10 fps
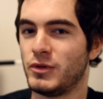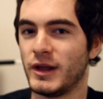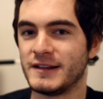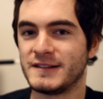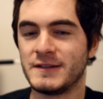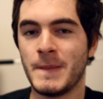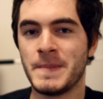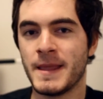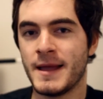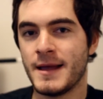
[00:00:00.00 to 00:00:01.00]
place
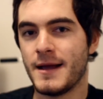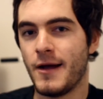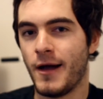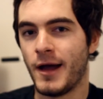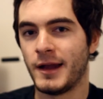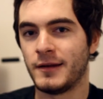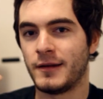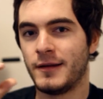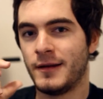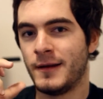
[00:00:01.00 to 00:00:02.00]
on